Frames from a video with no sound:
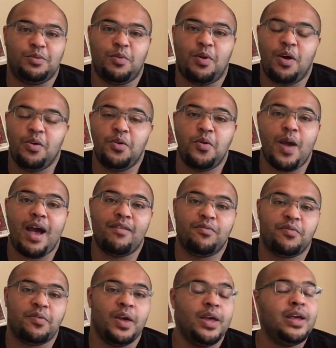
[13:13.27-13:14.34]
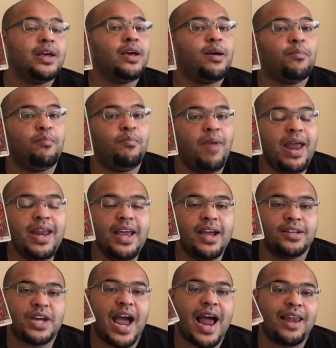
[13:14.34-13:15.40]
You are you have many
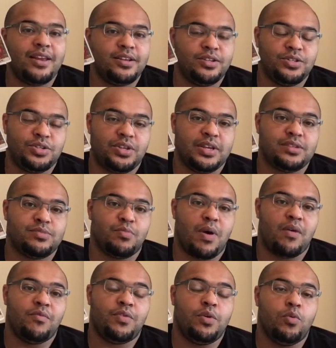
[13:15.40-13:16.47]
a challenge this month,